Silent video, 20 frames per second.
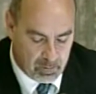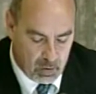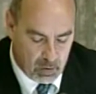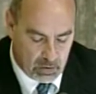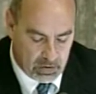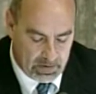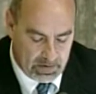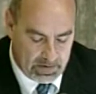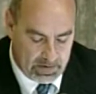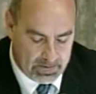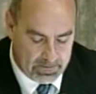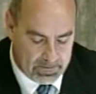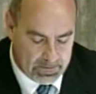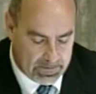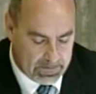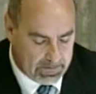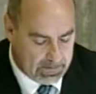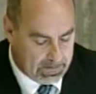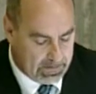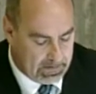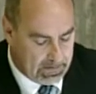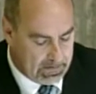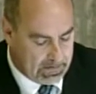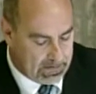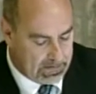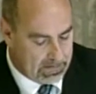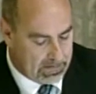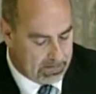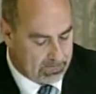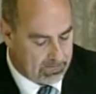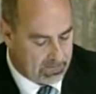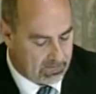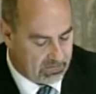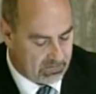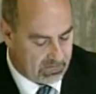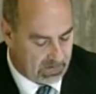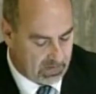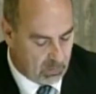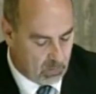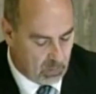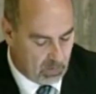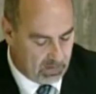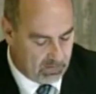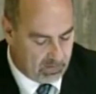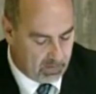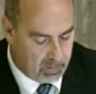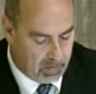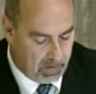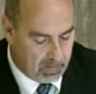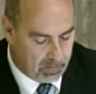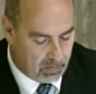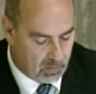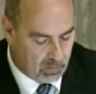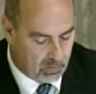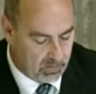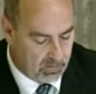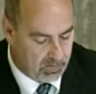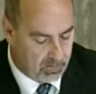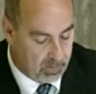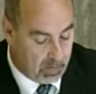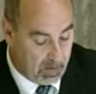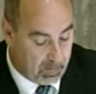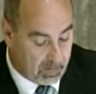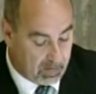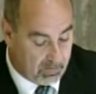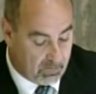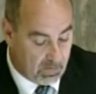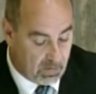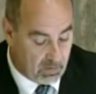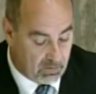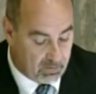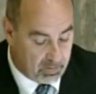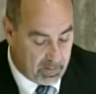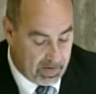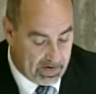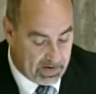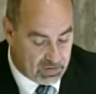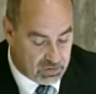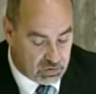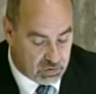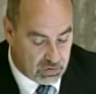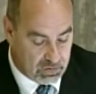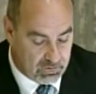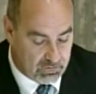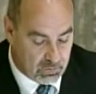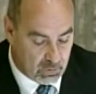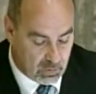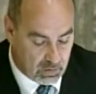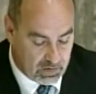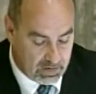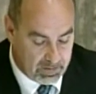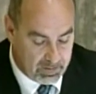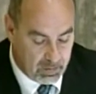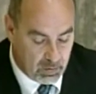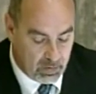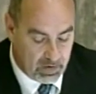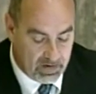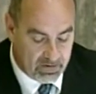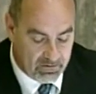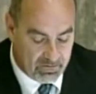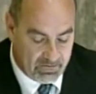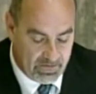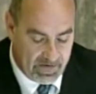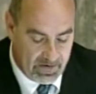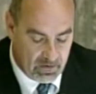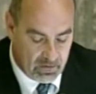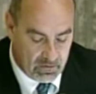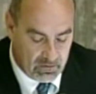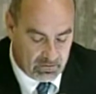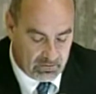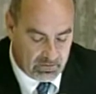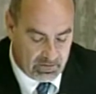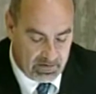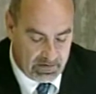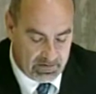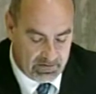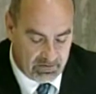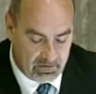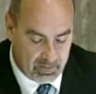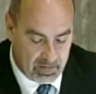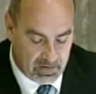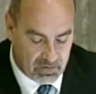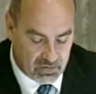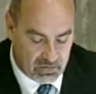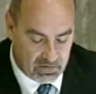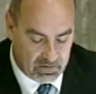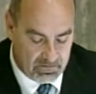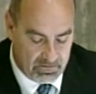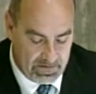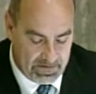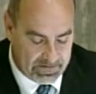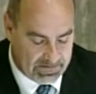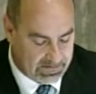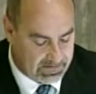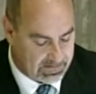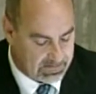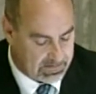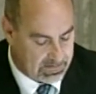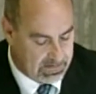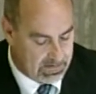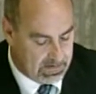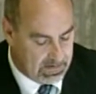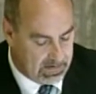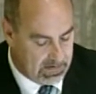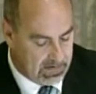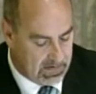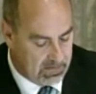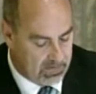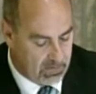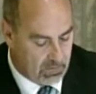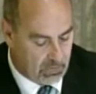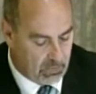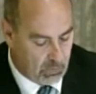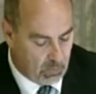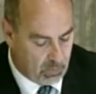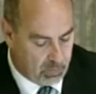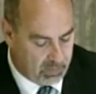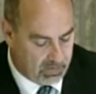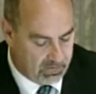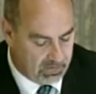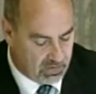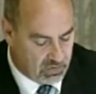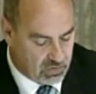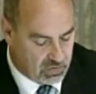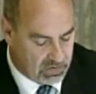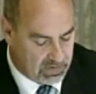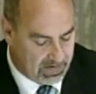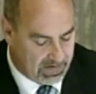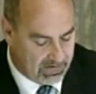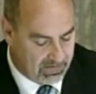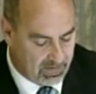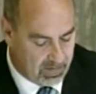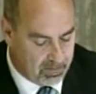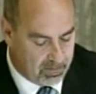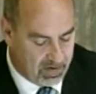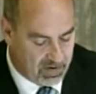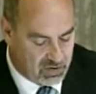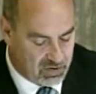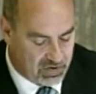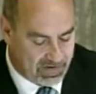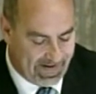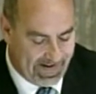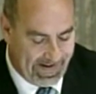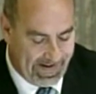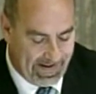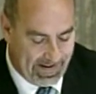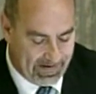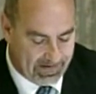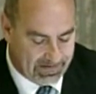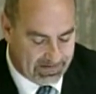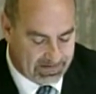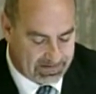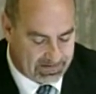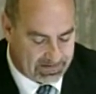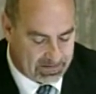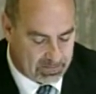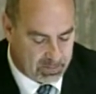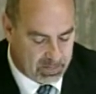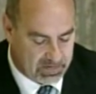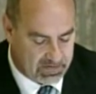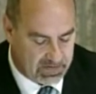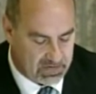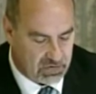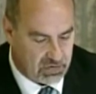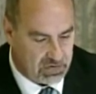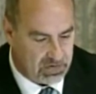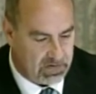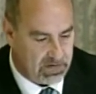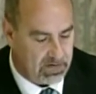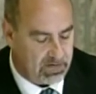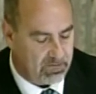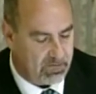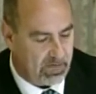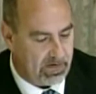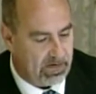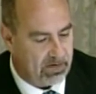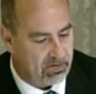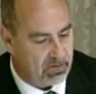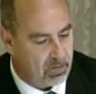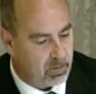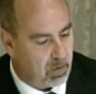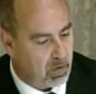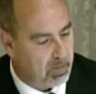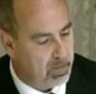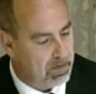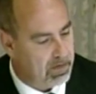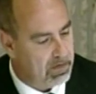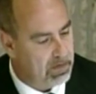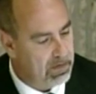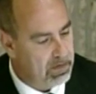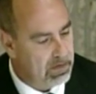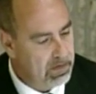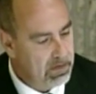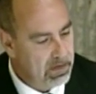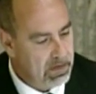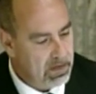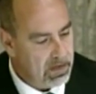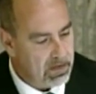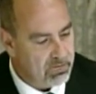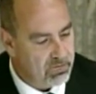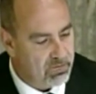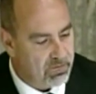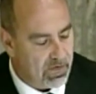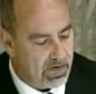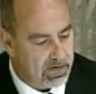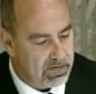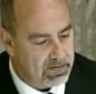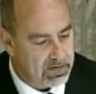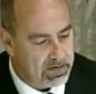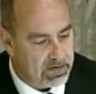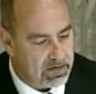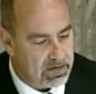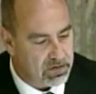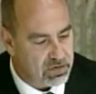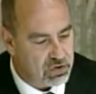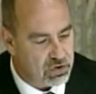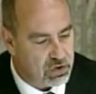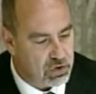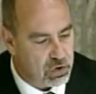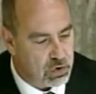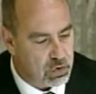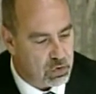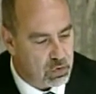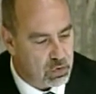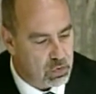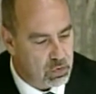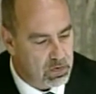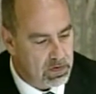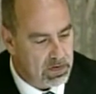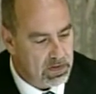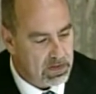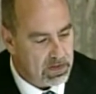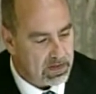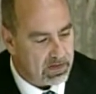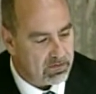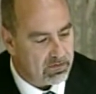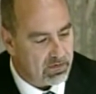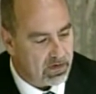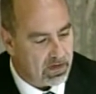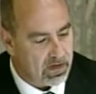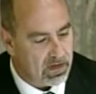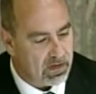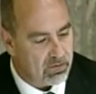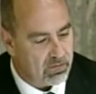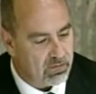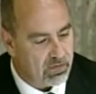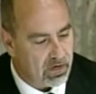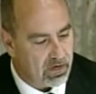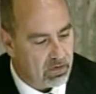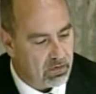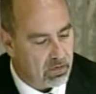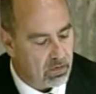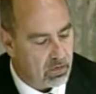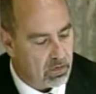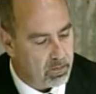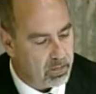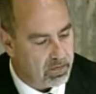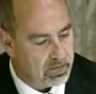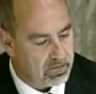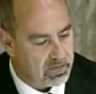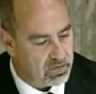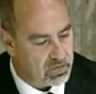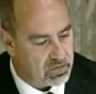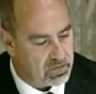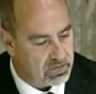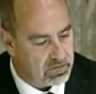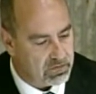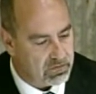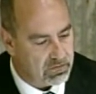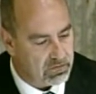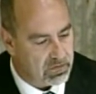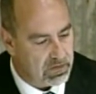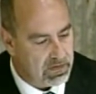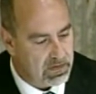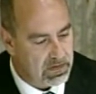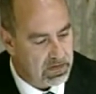Marketing. The second one is a Public Affairs Manager for Community Affairs and Special Events. The third position is a Budget Analyst position in the Finance Department. And finally, 2 Executive Secretary positions